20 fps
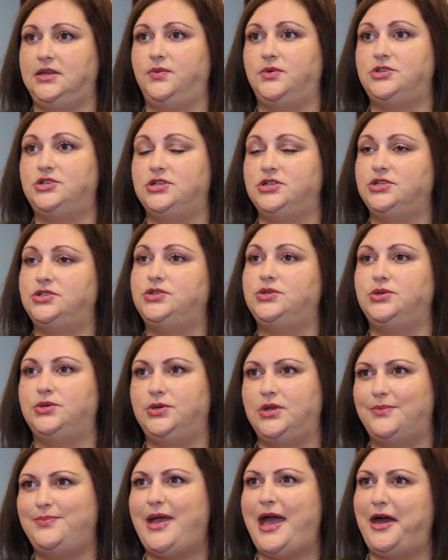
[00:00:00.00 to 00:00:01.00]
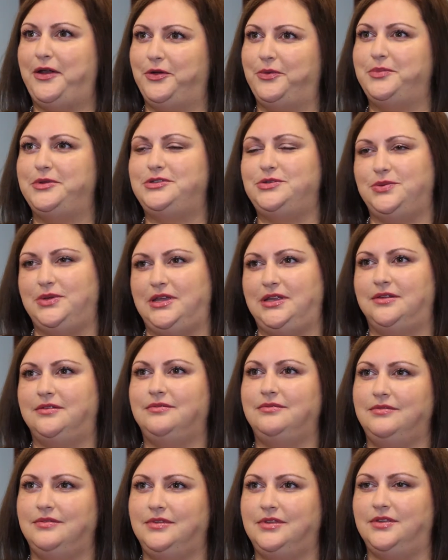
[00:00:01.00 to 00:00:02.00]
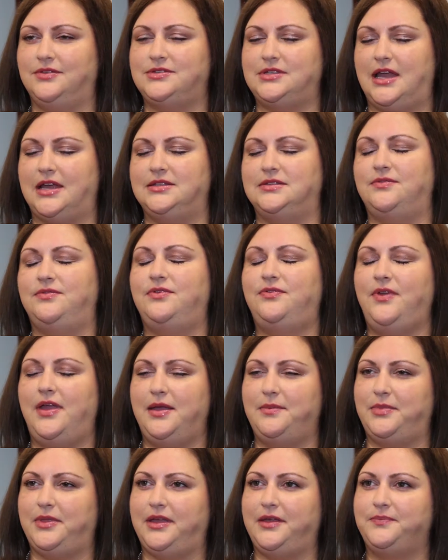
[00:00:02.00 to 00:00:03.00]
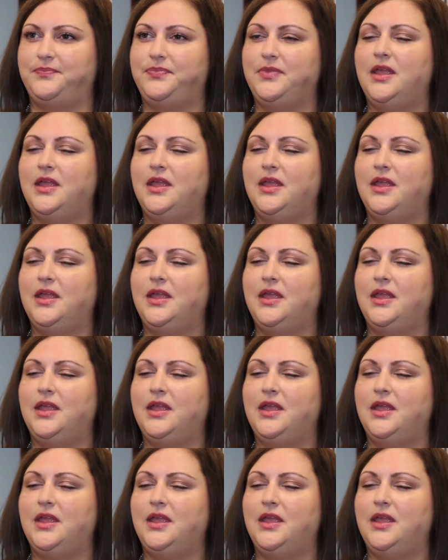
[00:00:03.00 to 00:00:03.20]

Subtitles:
which ensued a battle between the sides of the family.